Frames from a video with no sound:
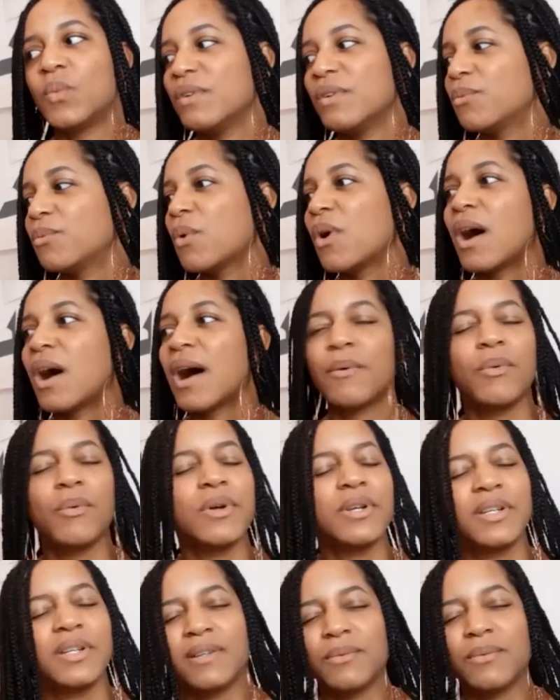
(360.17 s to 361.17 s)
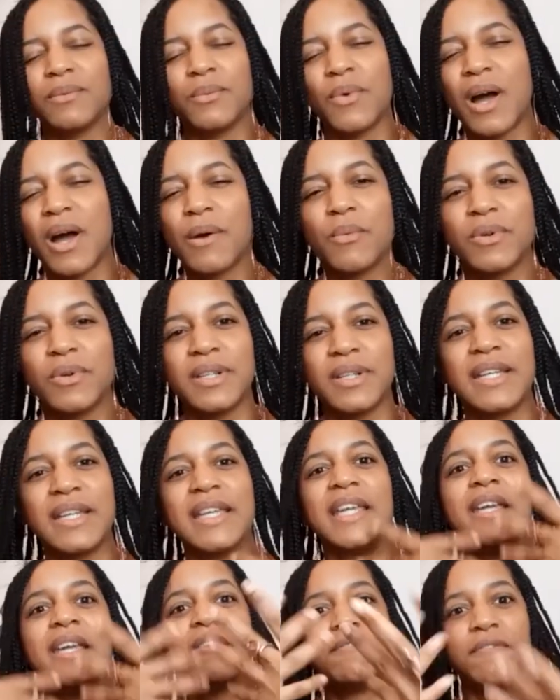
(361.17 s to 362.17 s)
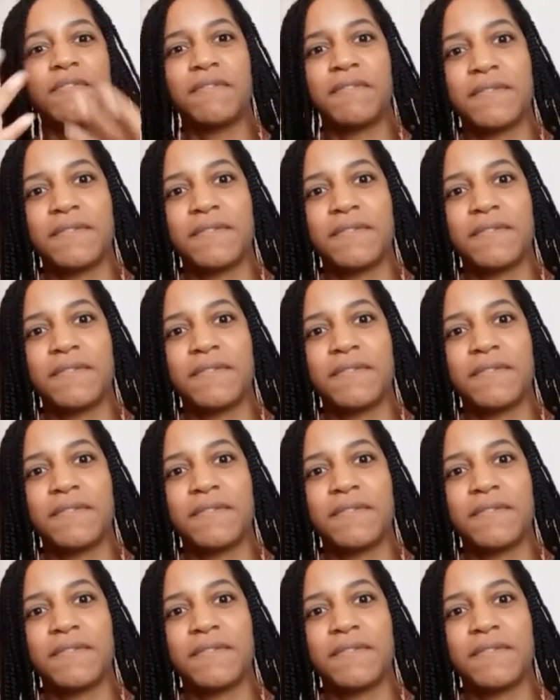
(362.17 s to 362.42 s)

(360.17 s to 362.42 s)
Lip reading: what I want to give